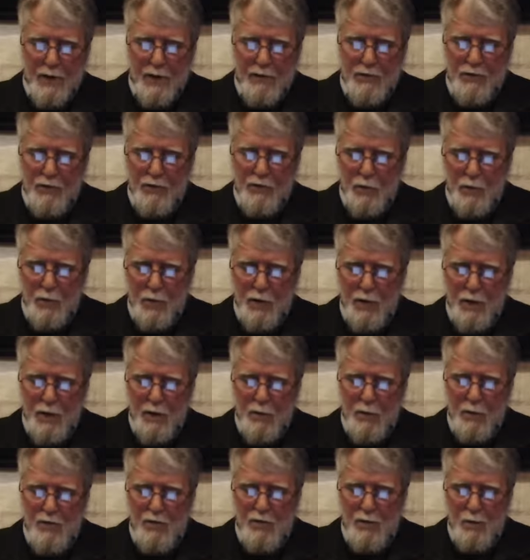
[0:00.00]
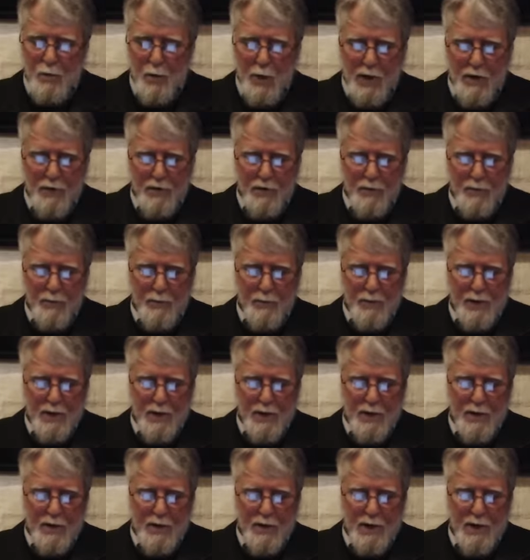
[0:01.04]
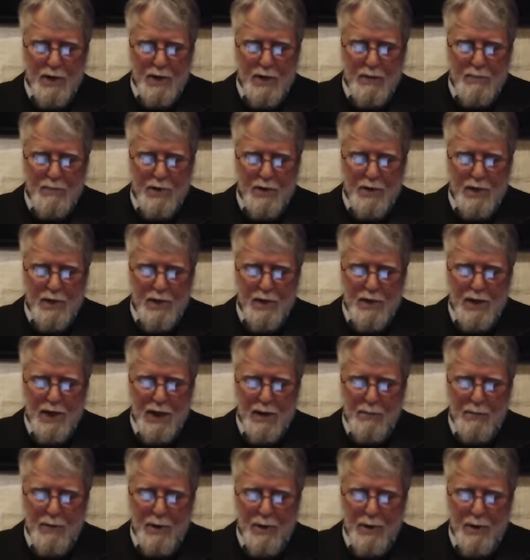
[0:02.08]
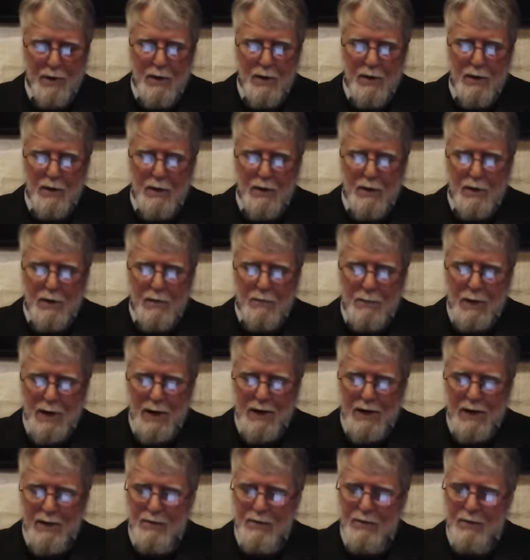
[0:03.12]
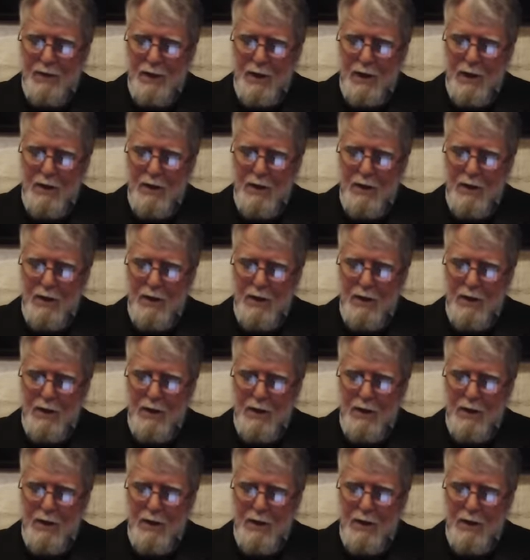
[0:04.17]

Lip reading: Sunnah, which had once been contained in Medina and Amal, Malik's